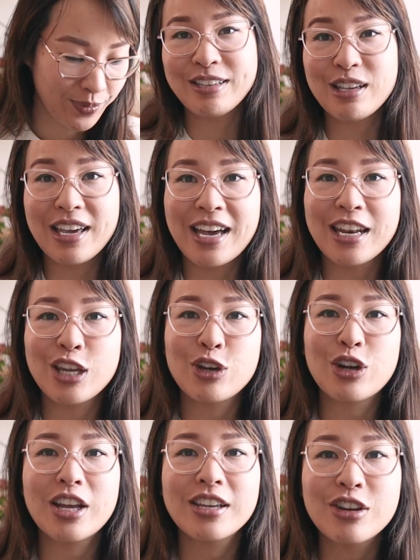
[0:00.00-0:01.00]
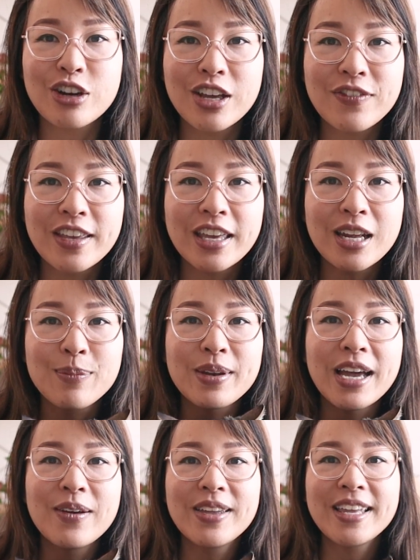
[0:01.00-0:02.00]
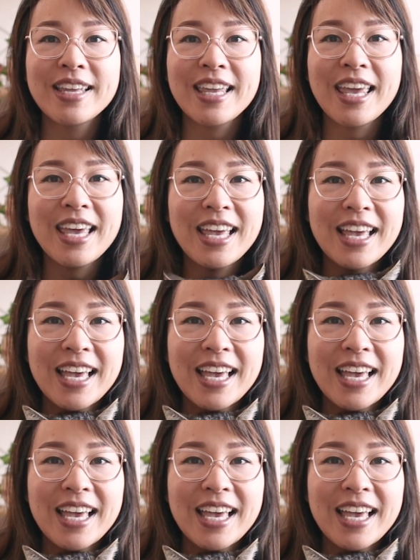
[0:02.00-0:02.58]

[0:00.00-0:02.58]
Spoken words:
Okay, Haddock, you're gonna have to get up now. Okay.